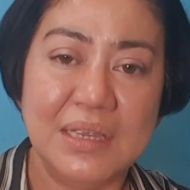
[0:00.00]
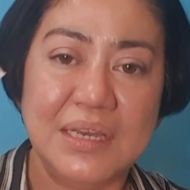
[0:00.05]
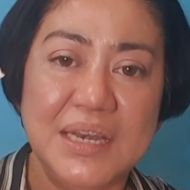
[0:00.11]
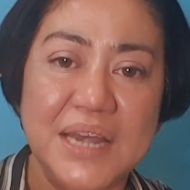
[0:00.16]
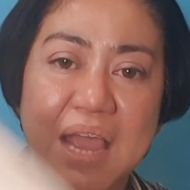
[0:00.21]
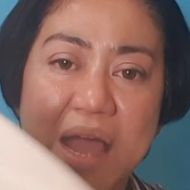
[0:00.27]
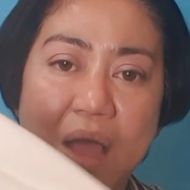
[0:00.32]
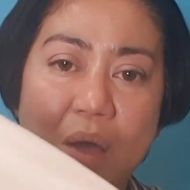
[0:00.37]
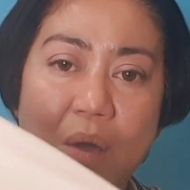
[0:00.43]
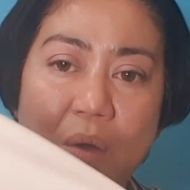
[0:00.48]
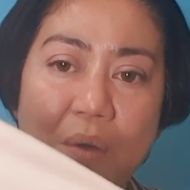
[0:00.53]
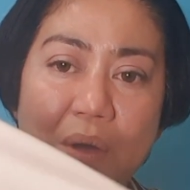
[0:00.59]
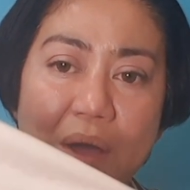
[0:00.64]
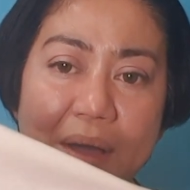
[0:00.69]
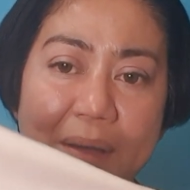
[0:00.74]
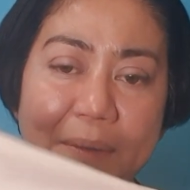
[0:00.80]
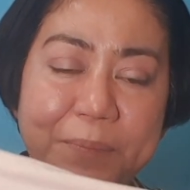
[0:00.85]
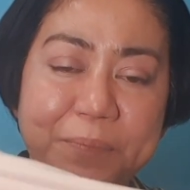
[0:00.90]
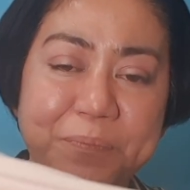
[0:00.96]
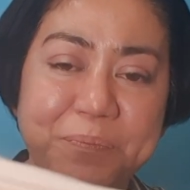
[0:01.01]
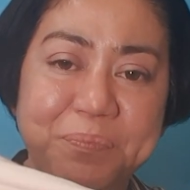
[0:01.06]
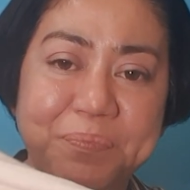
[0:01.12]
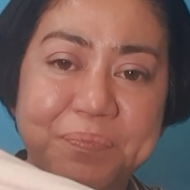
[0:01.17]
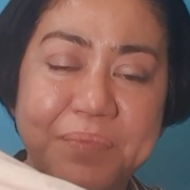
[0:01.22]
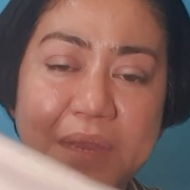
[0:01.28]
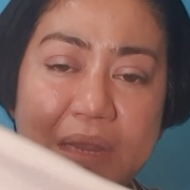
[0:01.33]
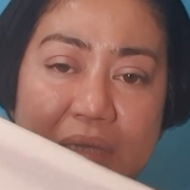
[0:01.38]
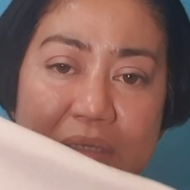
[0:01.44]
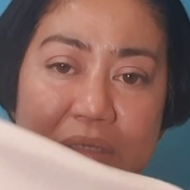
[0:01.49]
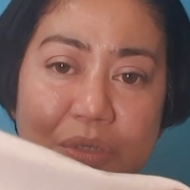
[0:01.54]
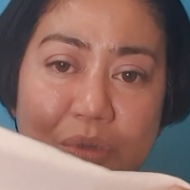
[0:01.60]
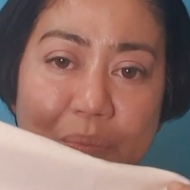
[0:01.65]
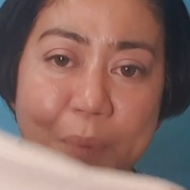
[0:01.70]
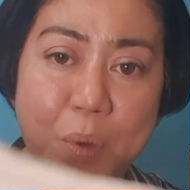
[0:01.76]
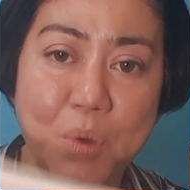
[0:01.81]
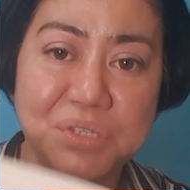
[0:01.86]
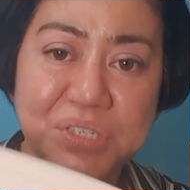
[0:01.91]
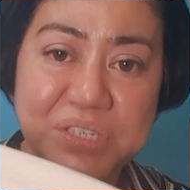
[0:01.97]
Now,
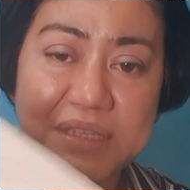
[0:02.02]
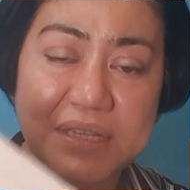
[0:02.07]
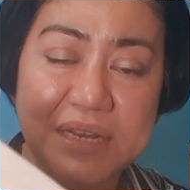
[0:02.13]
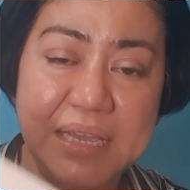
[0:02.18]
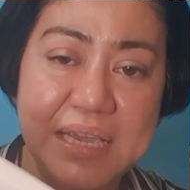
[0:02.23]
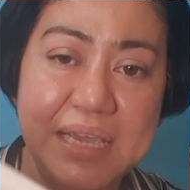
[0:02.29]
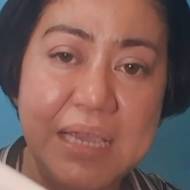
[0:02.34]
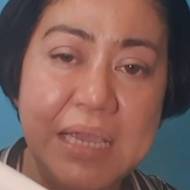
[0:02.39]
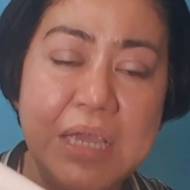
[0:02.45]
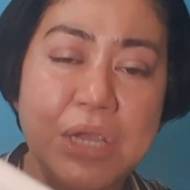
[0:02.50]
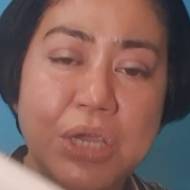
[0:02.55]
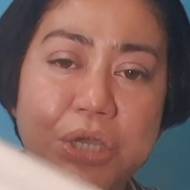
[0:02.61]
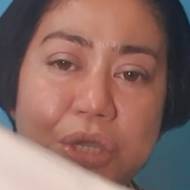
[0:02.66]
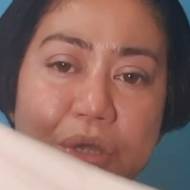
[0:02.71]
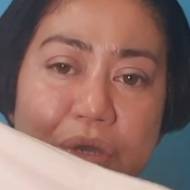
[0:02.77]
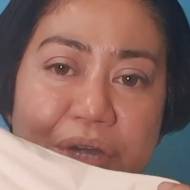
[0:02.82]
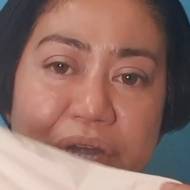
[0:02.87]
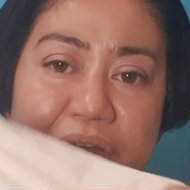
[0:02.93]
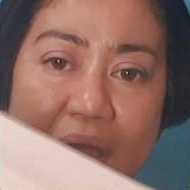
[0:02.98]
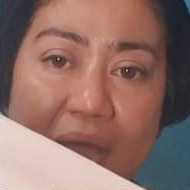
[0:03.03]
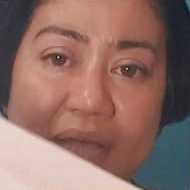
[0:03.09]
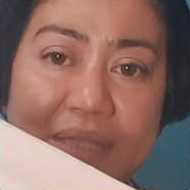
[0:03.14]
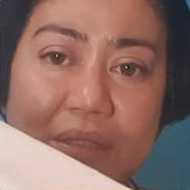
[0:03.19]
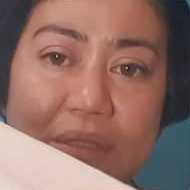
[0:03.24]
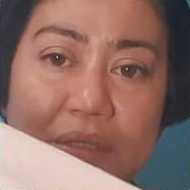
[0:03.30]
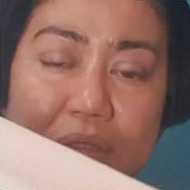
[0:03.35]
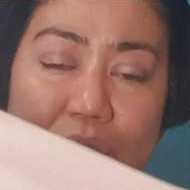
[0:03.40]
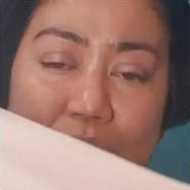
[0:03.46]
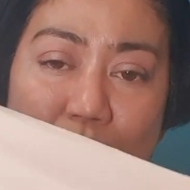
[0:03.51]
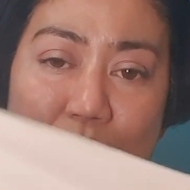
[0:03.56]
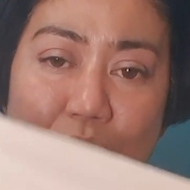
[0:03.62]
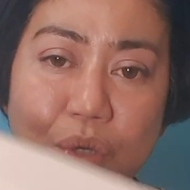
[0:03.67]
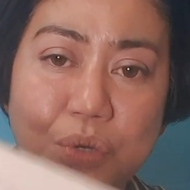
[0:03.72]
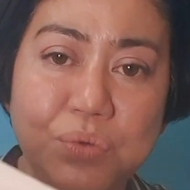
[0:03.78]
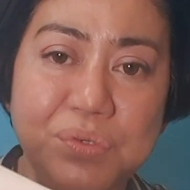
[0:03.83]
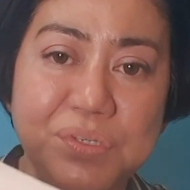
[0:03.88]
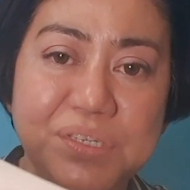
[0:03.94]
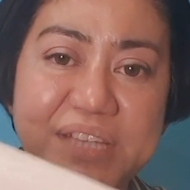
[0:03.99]
supposedly you're not to
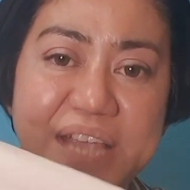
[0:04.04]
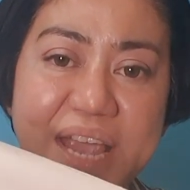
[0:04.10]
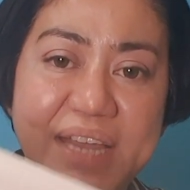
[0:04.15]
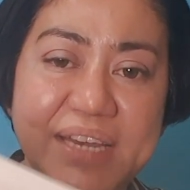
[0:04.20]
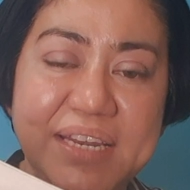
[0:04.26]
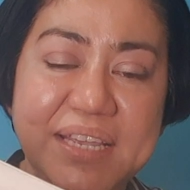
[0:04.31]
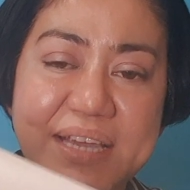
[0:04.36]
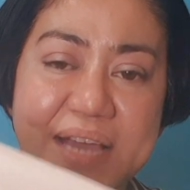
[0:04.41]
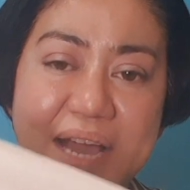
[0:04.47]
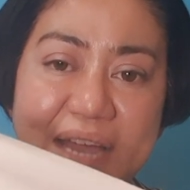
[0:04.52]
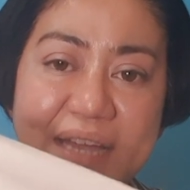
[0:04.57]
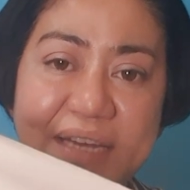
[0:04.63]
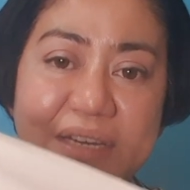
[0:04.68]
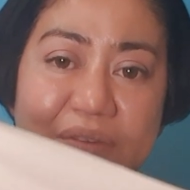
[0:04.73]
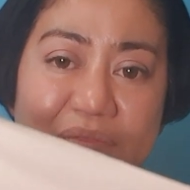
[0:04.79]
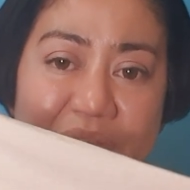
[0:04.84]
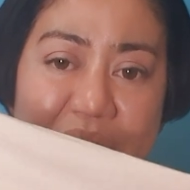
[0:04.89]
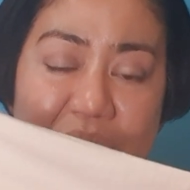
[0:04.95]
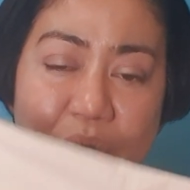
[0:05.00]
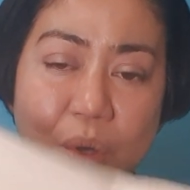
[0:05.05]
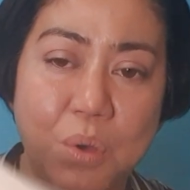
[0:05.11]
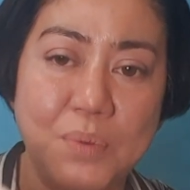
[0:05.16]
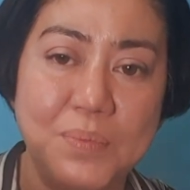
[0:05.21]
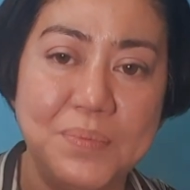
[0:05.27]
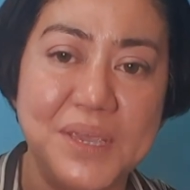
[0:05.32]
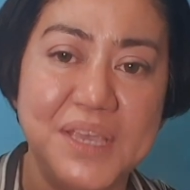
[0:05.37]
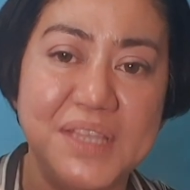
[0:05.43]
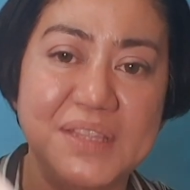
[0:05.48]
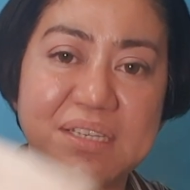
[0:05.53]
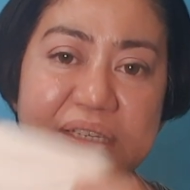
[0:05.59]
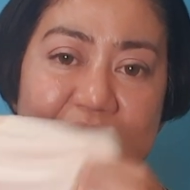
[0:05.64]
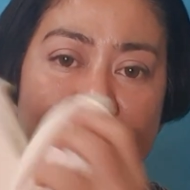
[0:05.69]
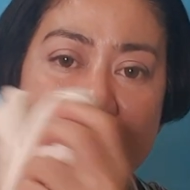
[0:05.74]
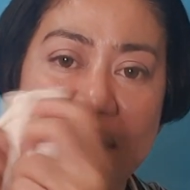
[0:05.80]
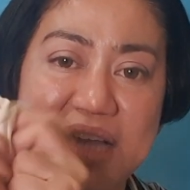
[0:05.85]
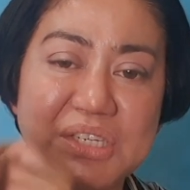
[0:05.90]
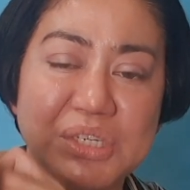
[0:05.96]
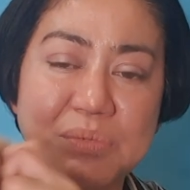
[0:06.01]
use any kind of soap. It is
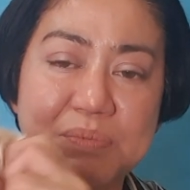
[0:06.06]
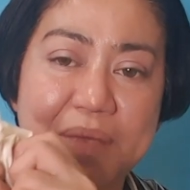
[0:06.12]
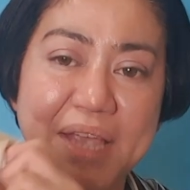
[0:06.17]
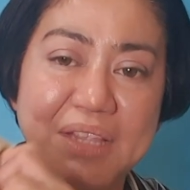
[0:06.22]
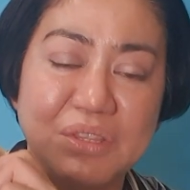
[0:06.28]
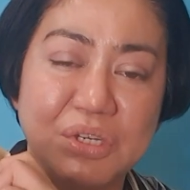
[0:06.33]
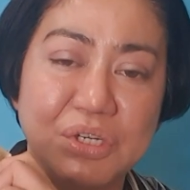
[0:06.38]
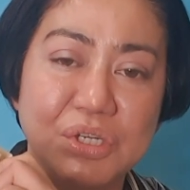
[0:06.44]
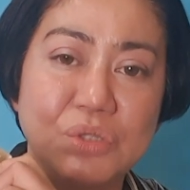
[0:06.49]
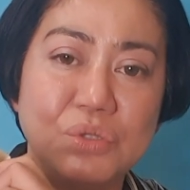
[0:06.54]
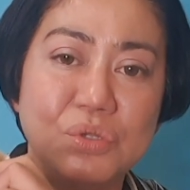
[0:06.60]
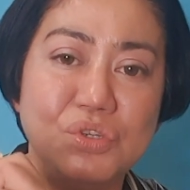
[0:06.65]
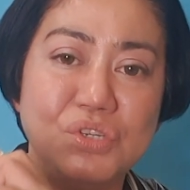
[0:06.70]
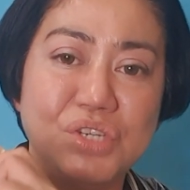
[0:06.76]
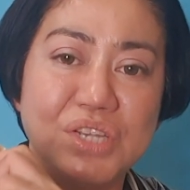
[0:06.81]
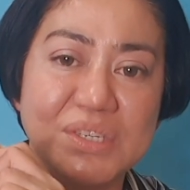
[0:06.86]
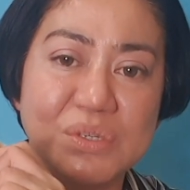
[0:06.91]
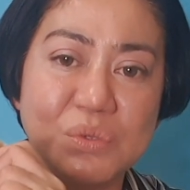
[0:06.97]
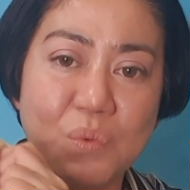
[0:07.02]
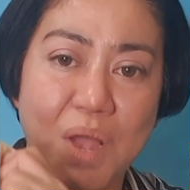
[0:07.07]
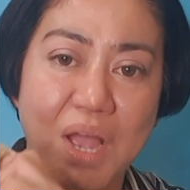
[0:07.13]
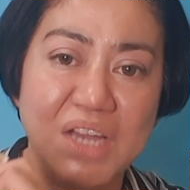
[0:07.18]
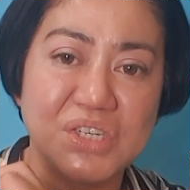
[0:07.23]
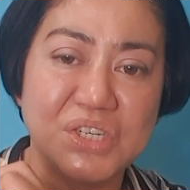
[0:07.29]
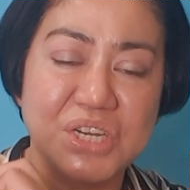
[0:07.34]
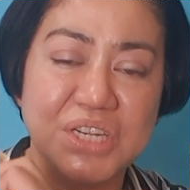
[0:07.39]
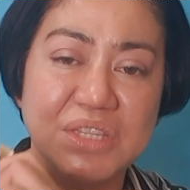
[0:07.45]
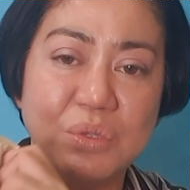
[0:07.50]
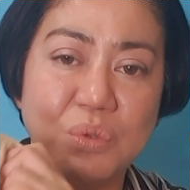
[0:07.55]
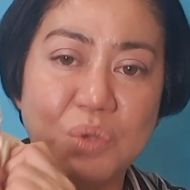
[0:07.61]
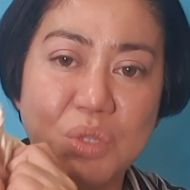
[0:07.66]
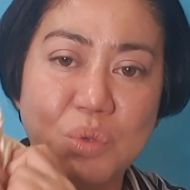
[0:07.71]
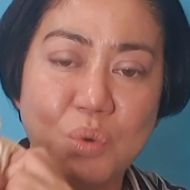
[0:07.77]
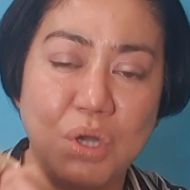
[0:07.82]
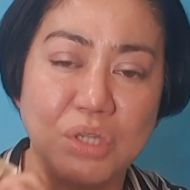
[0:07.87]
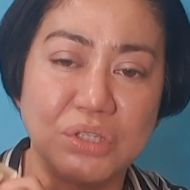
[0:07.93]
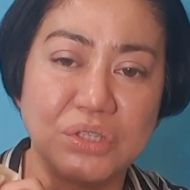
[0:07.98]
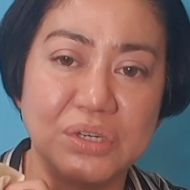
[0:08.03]
much better to just wash it with
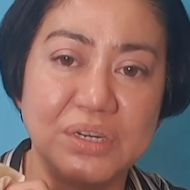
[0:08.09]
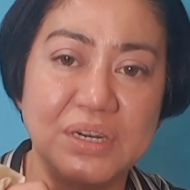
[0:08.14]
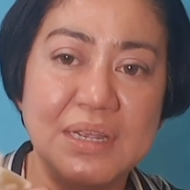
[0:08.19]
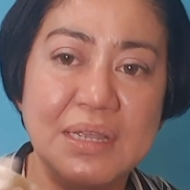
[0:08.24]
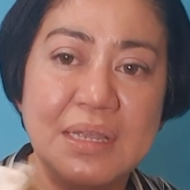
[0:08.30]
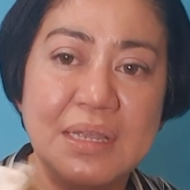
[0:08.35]
water